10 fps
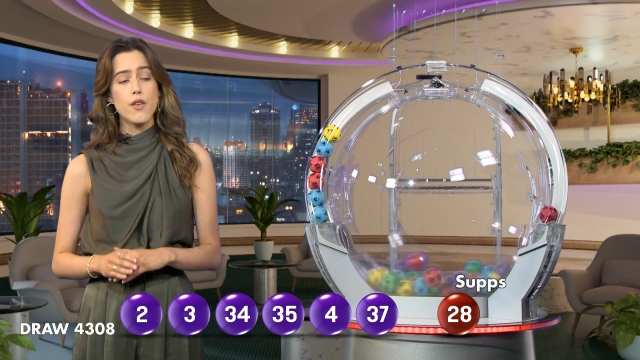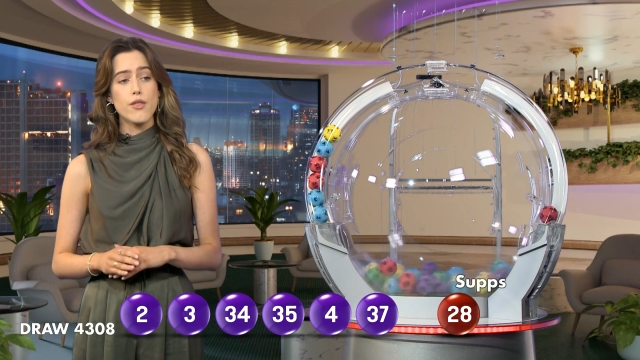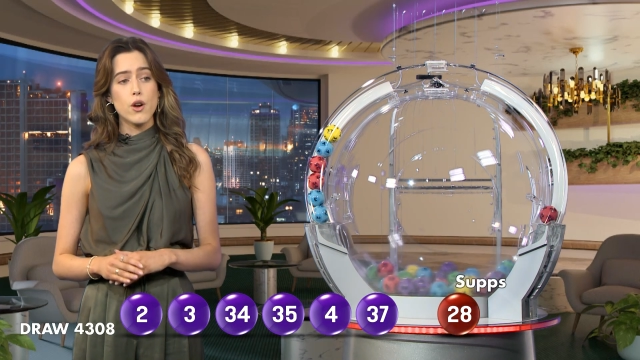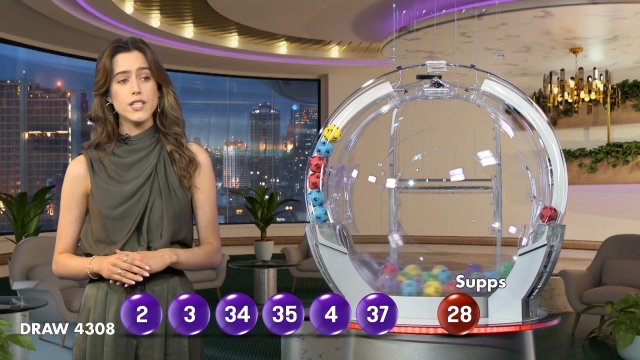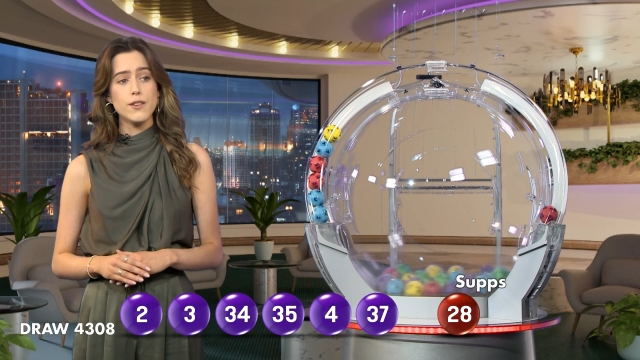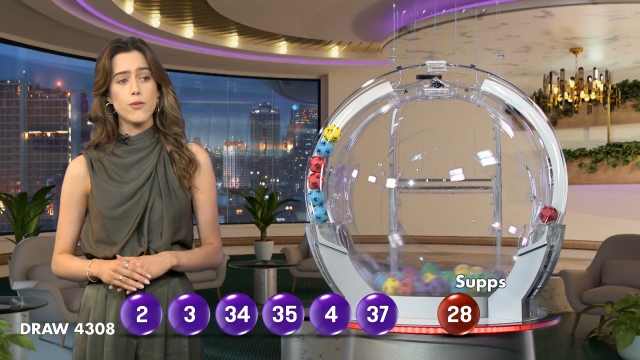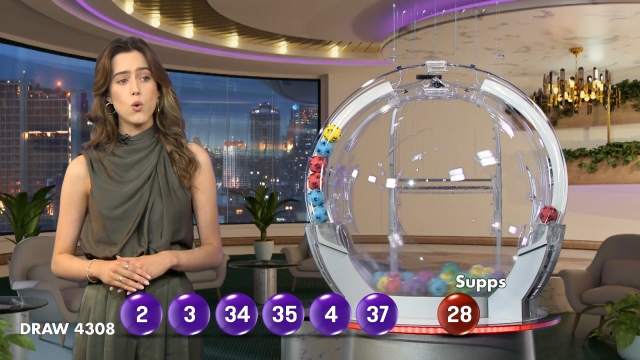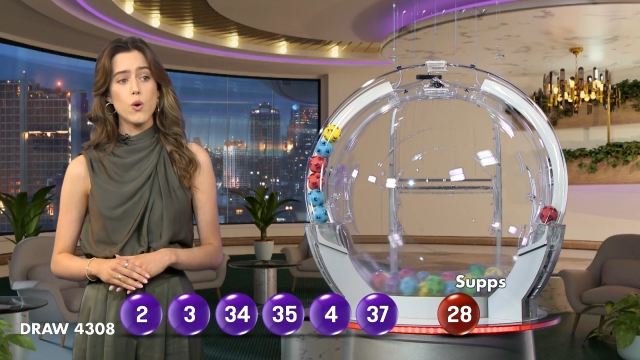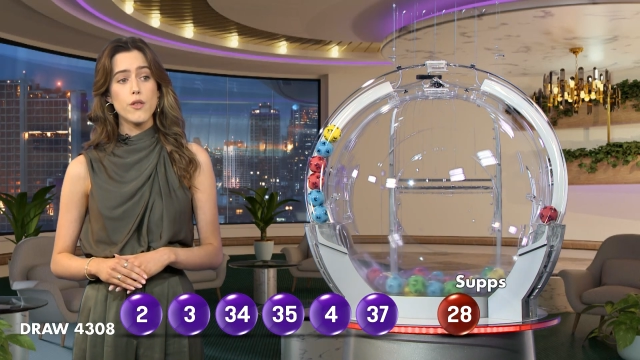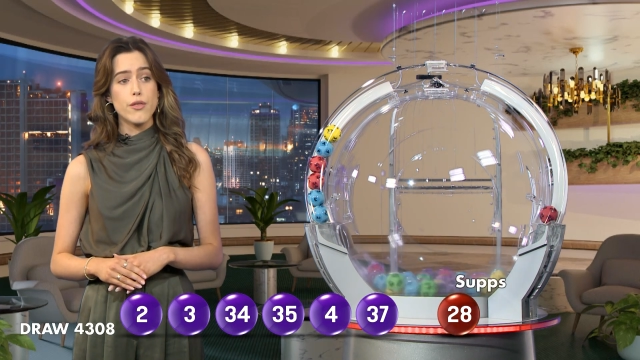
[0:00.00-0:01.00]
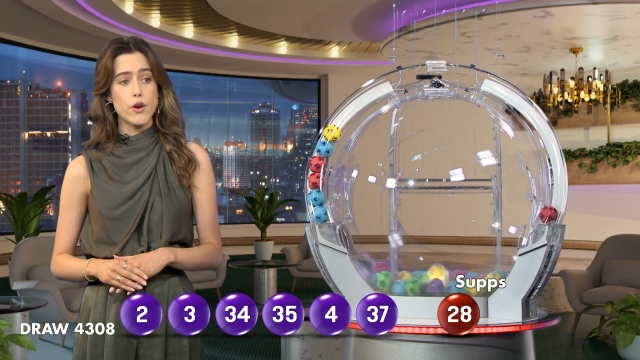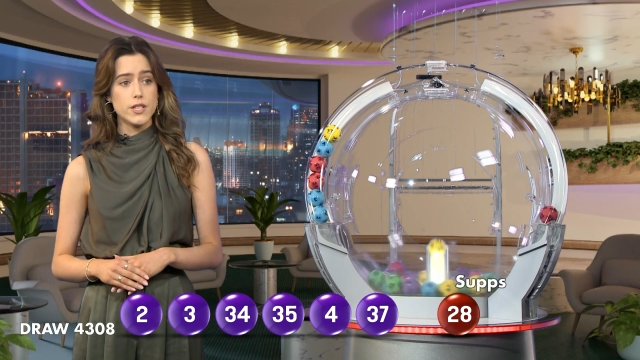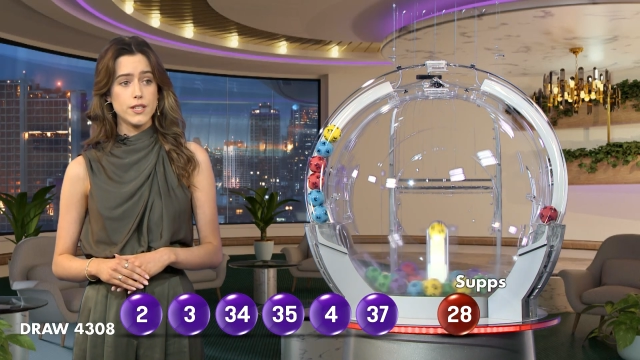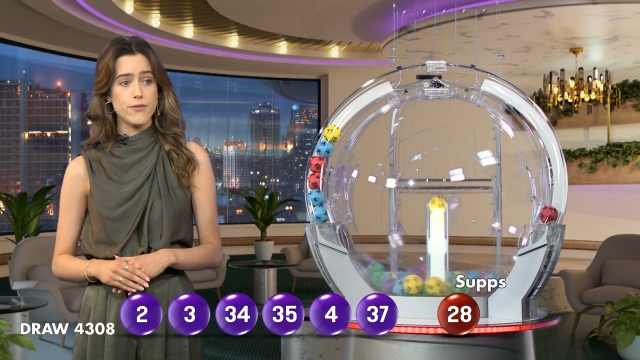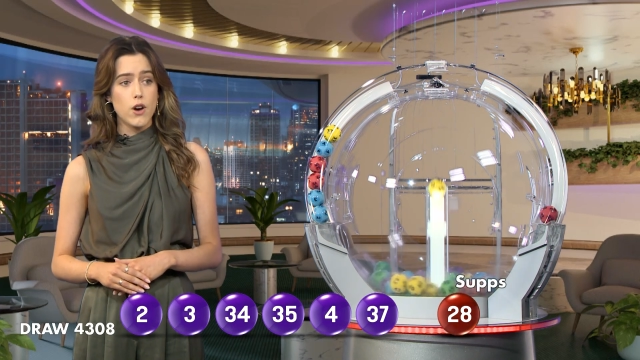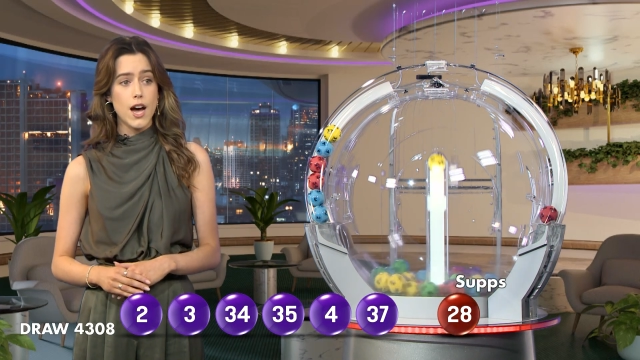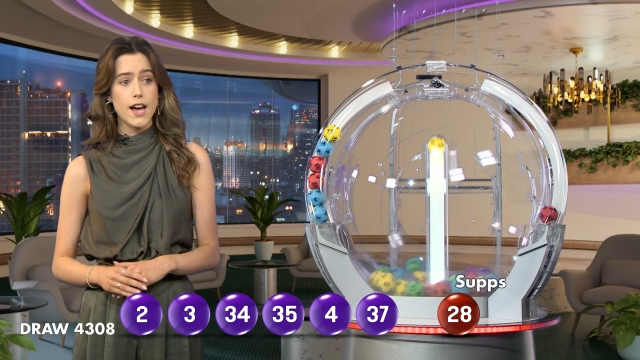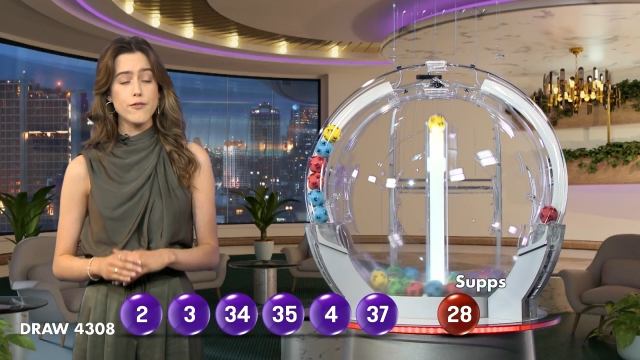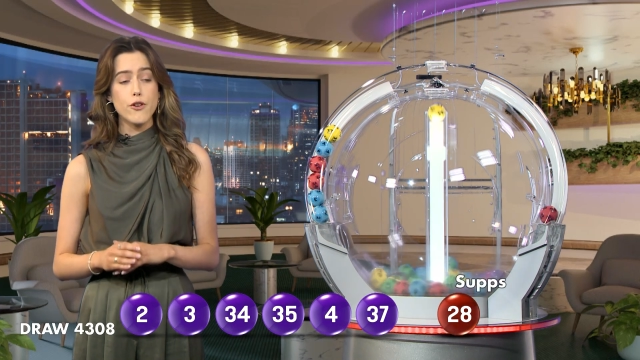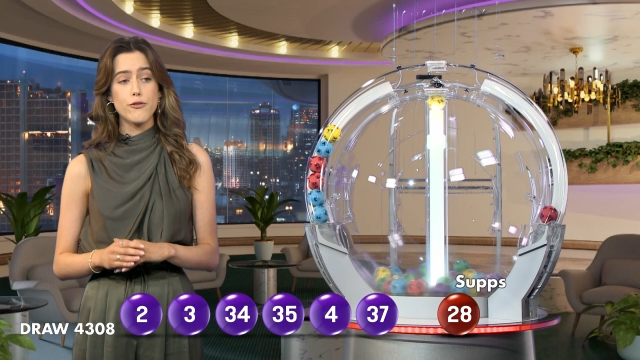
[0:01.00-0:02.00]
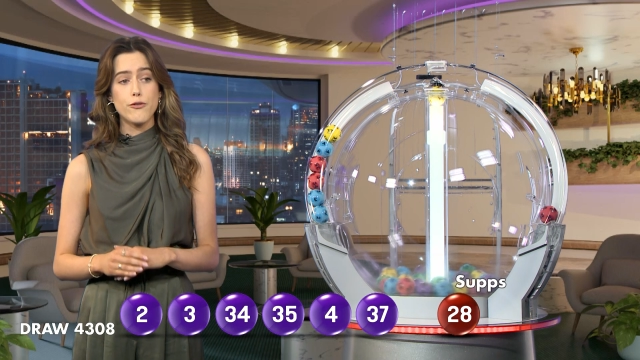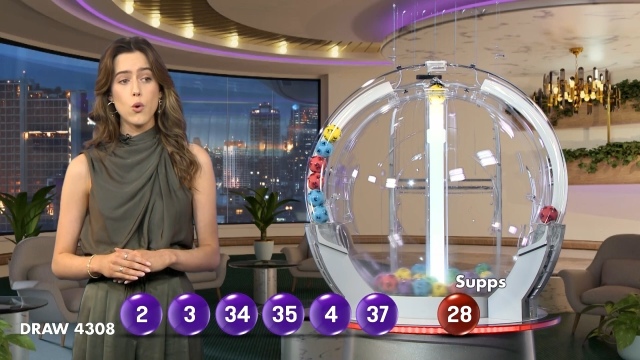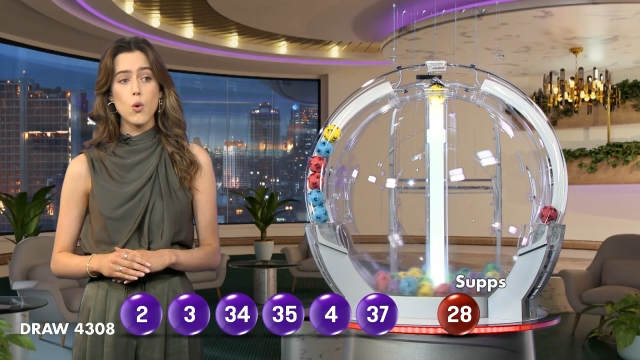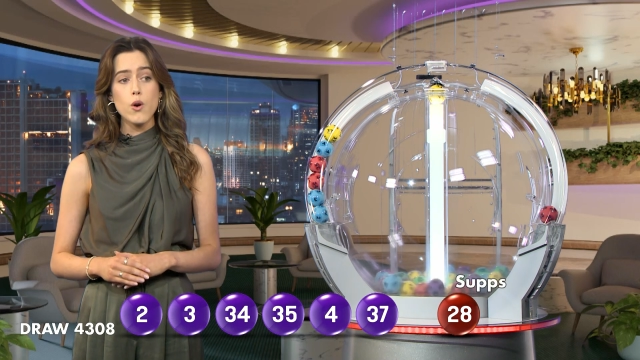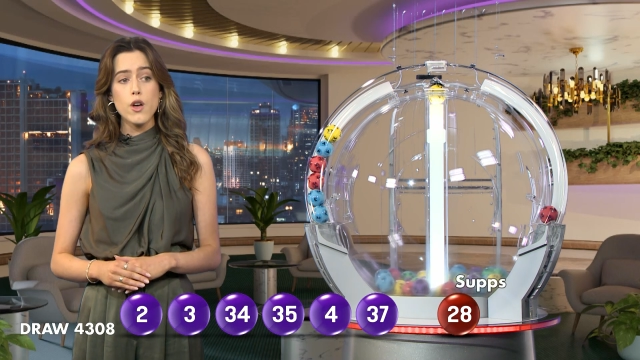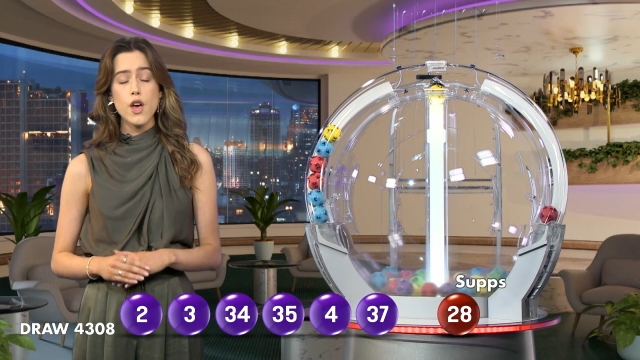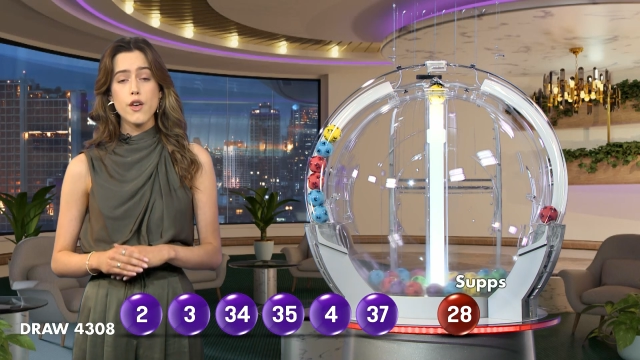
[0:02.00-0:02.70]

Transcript: 34, 35, 4,